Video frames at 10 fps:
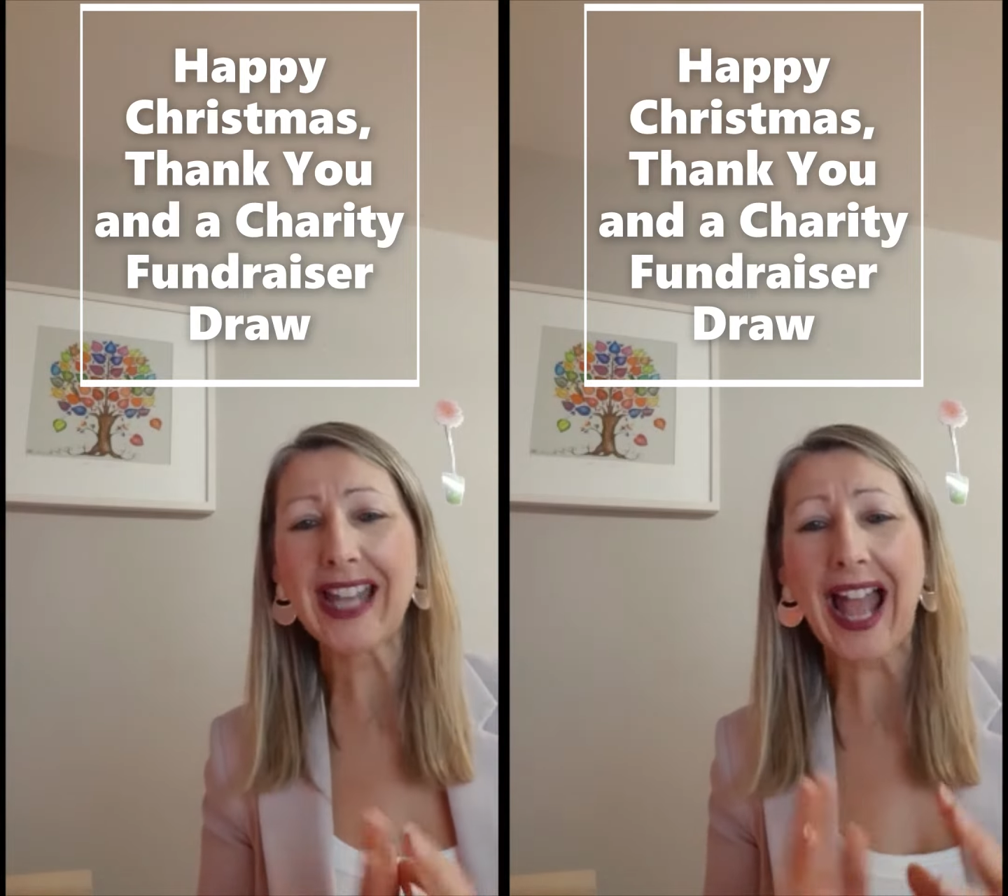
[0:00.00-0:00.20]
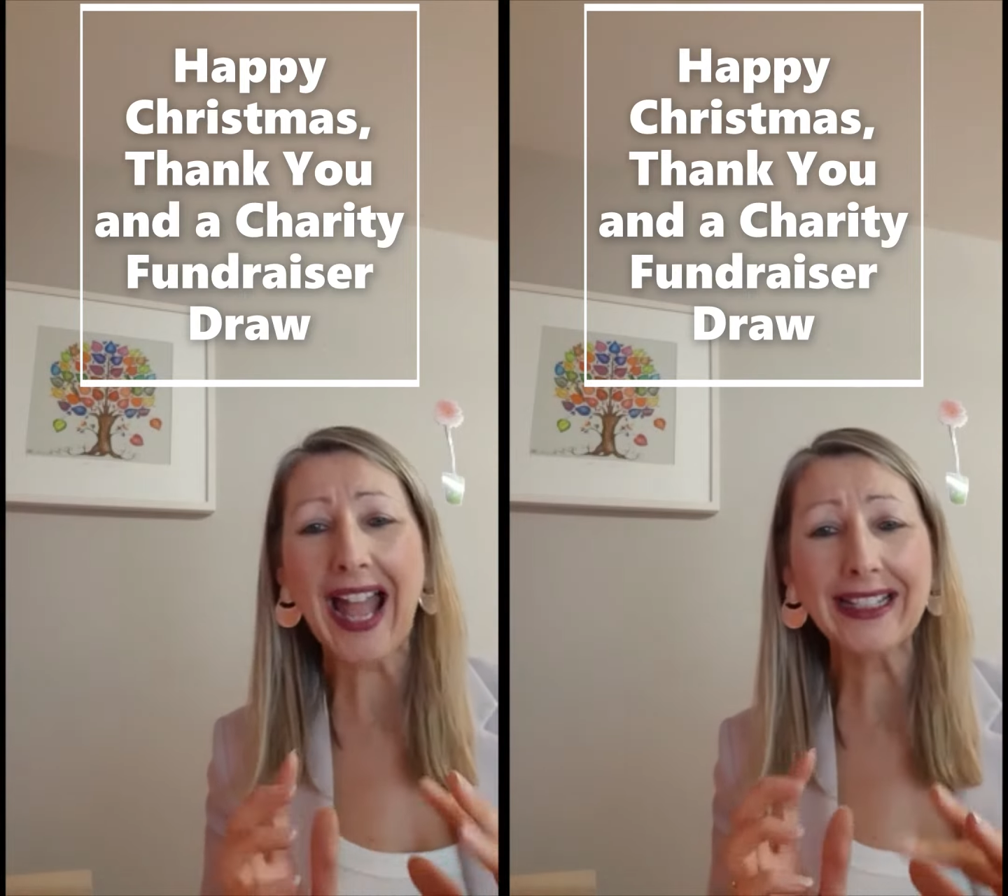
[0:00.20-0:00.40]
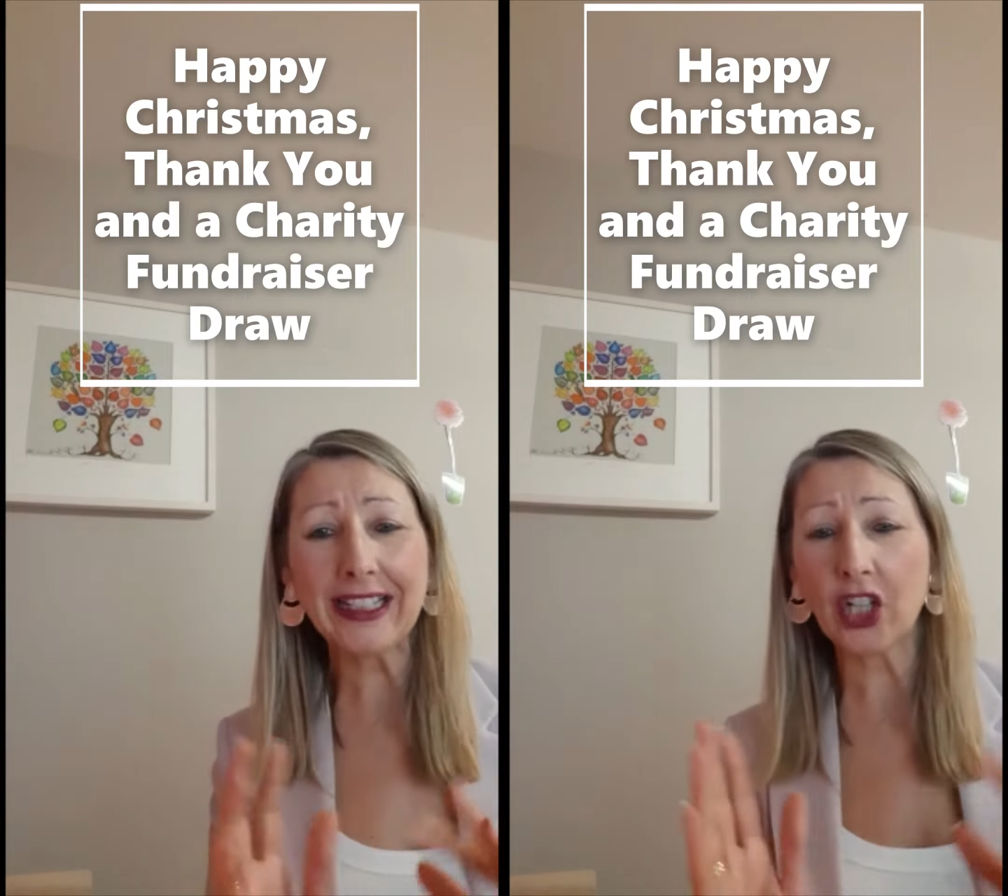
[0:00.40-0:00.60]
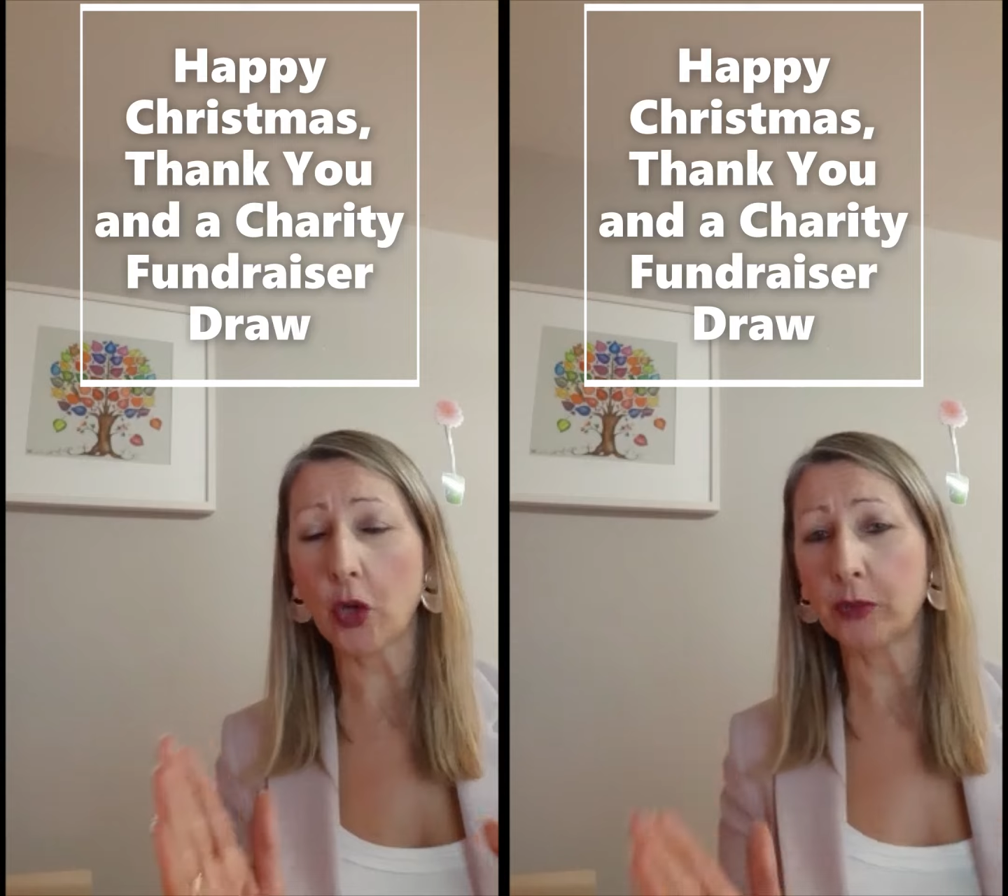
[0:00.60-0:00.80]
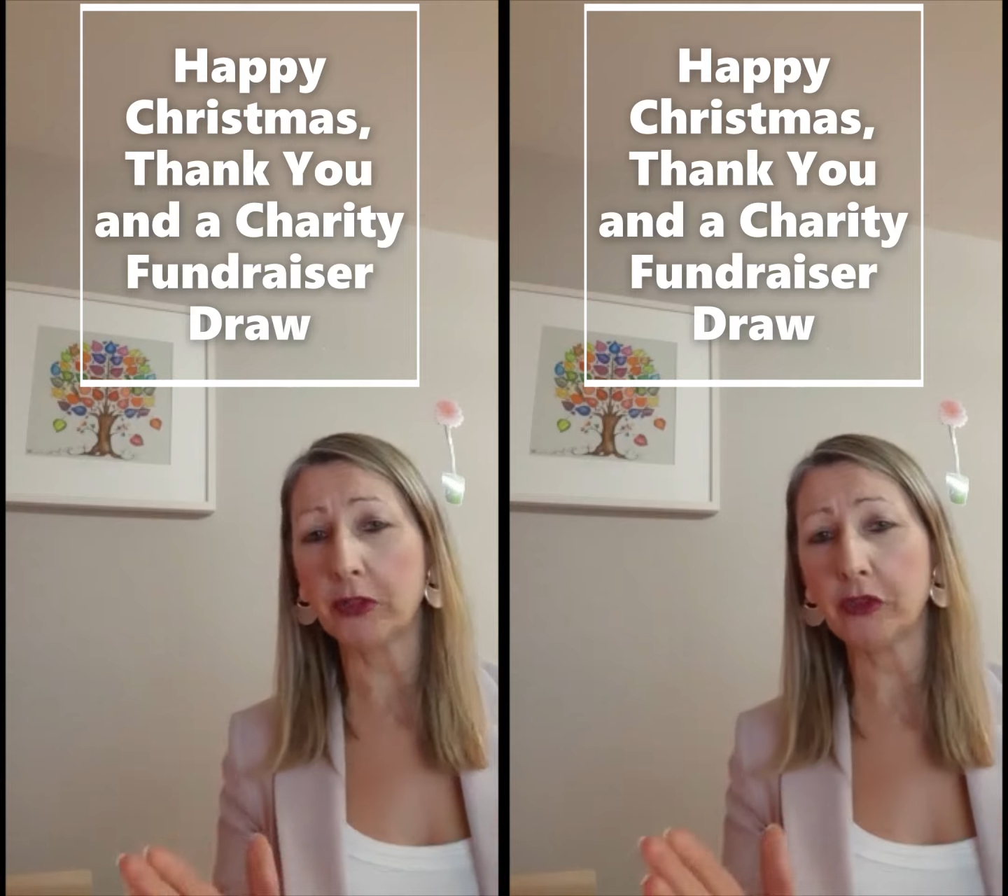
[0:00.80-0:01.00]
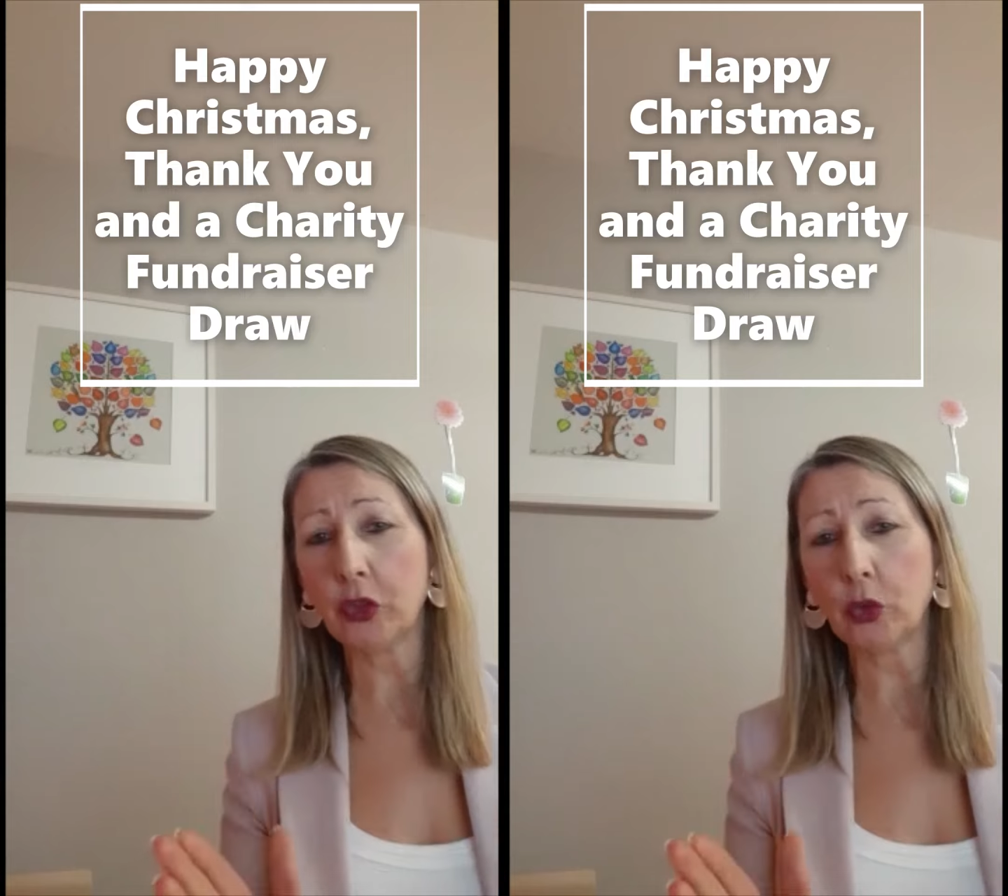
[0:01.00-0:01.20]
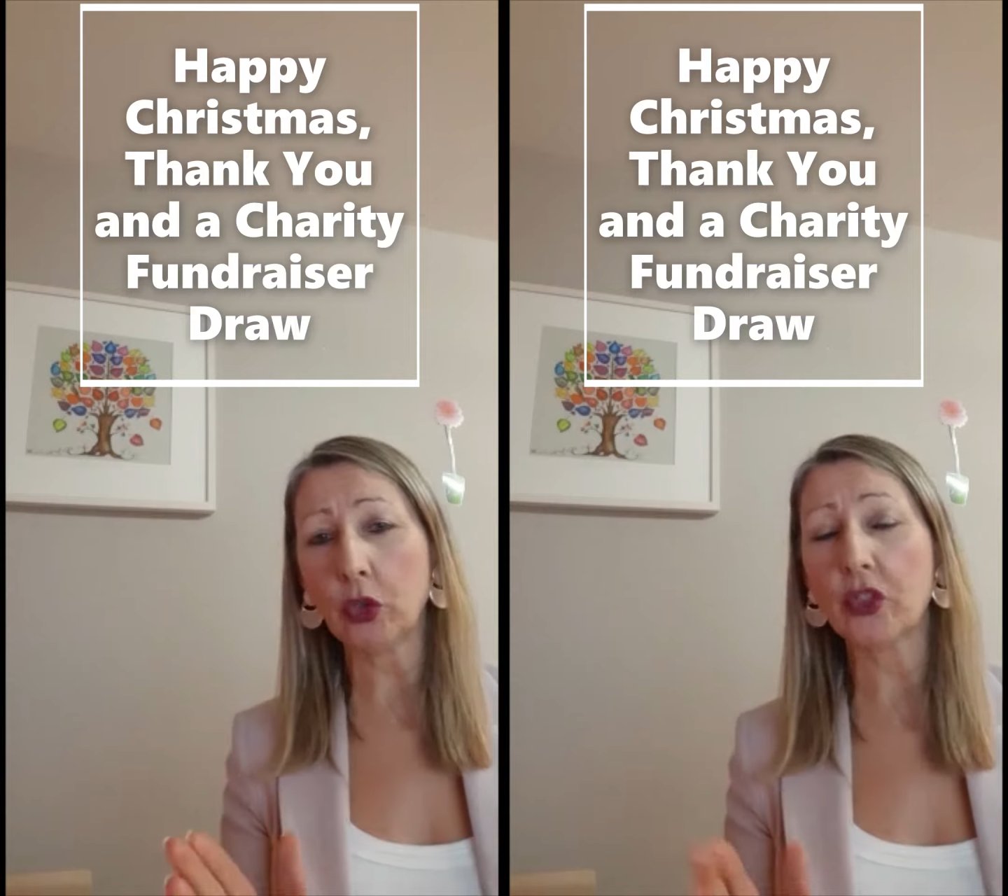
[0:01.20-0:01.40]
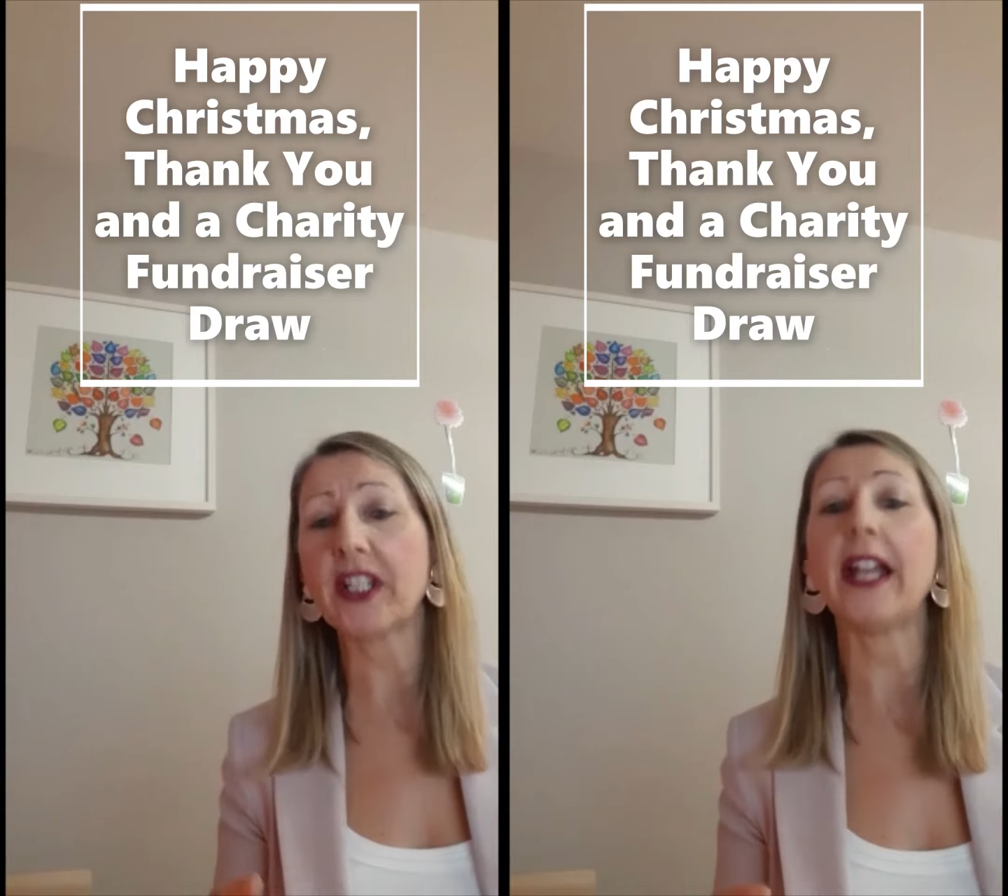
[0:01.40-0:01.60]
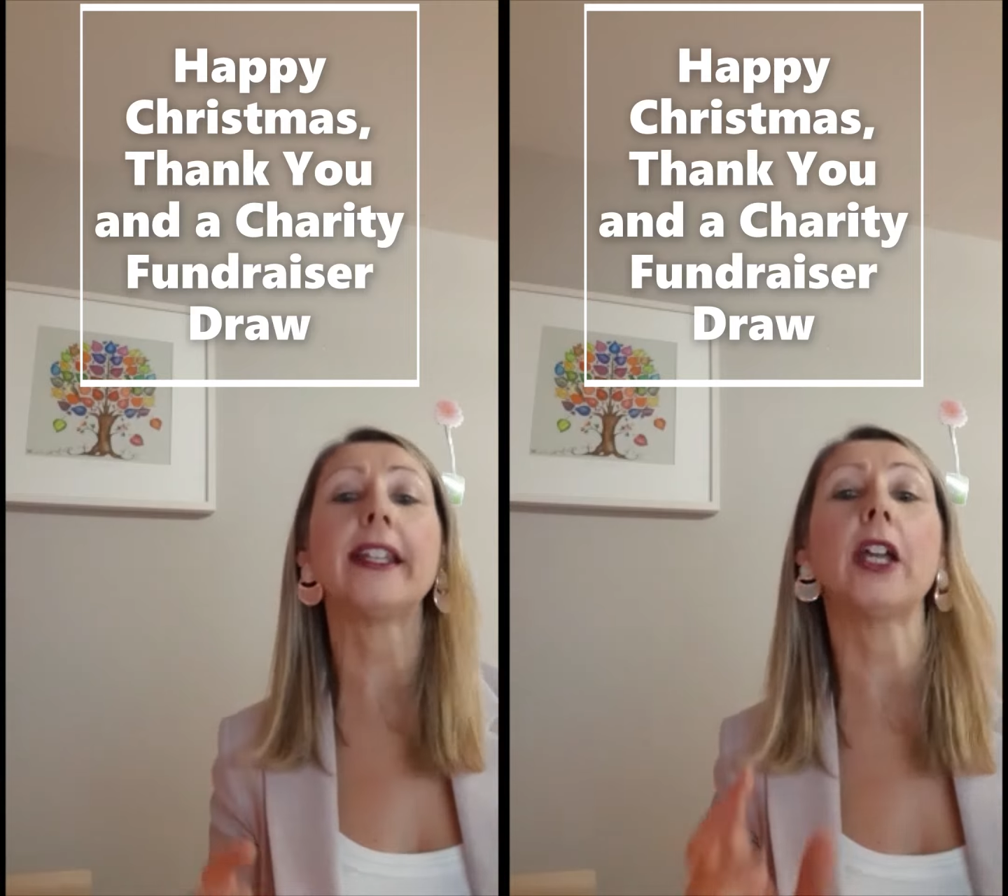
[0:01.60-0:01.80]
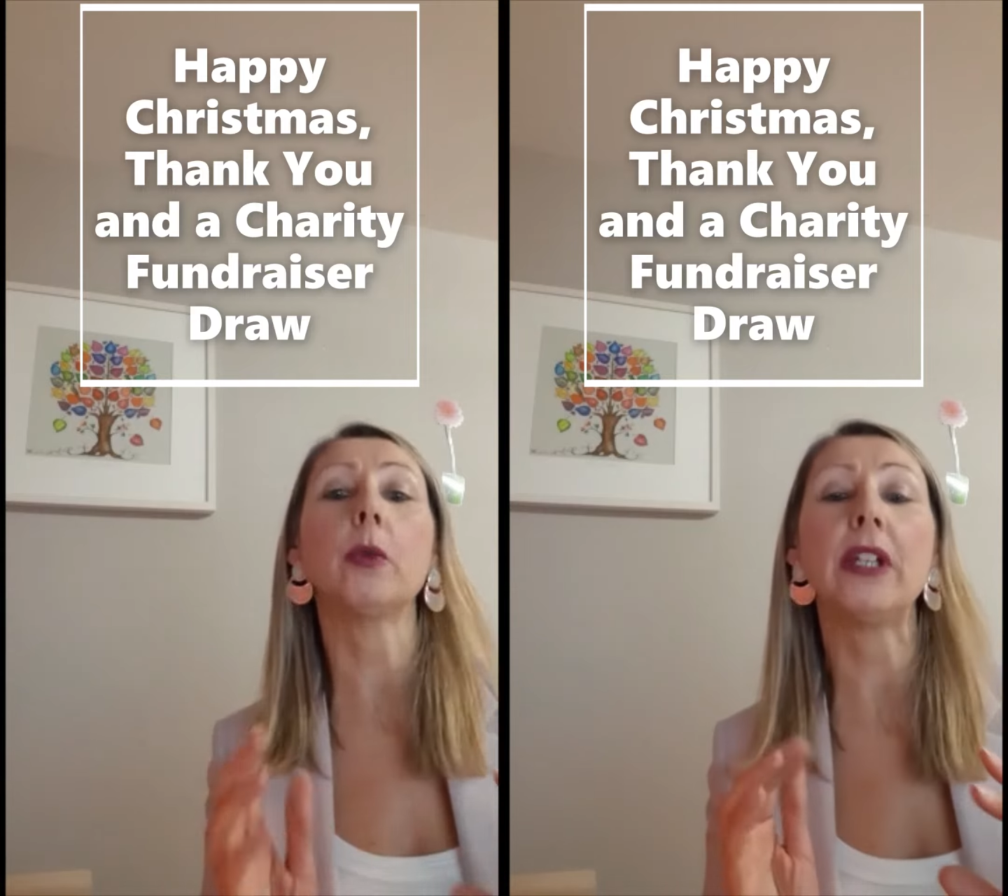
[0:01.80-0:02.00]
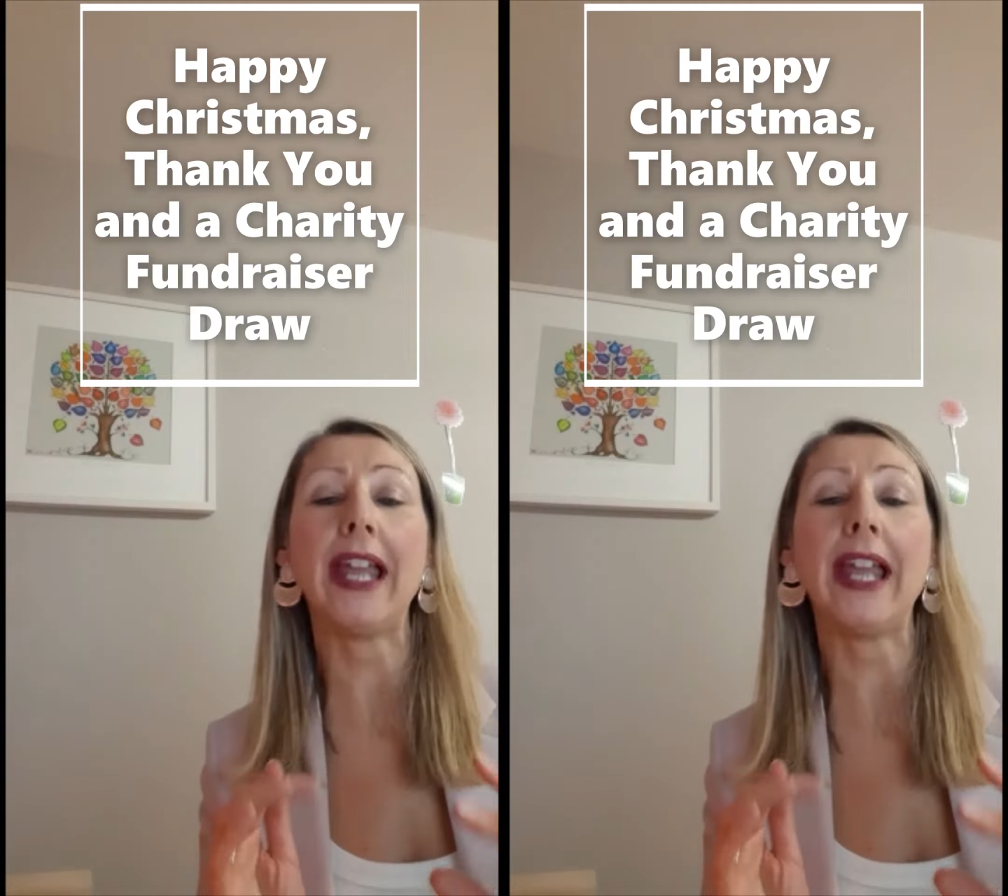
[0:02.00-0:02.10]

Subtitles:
any couple of euros and I will